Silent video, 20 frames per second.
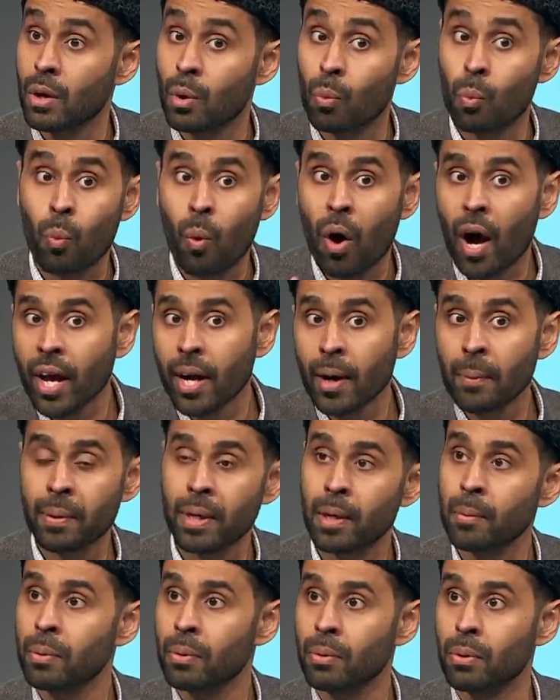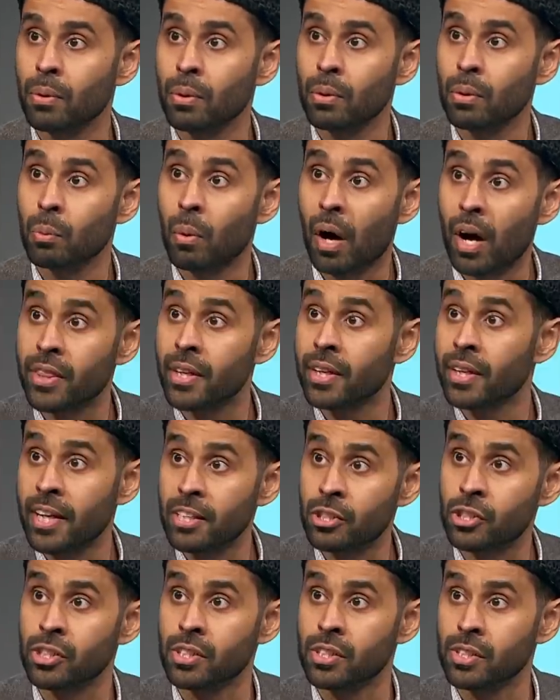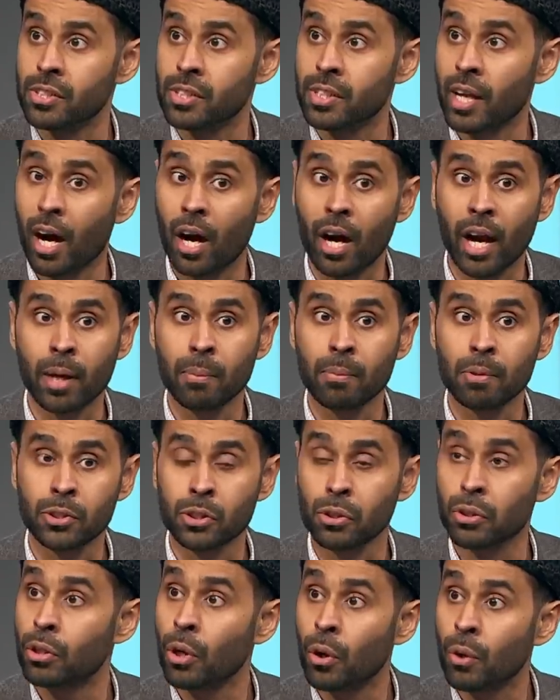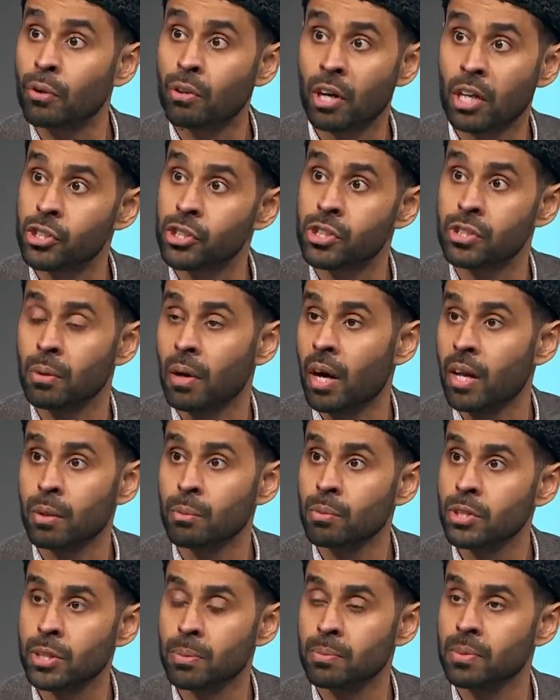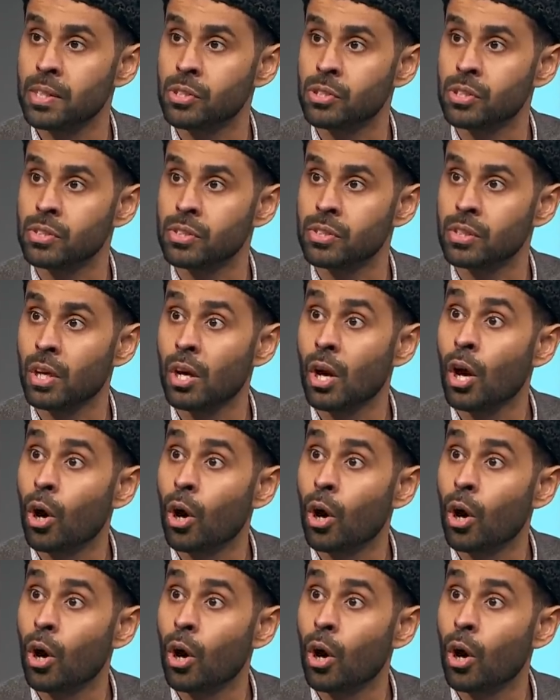Why are people, other nations, are able to go crush other Muslim nations?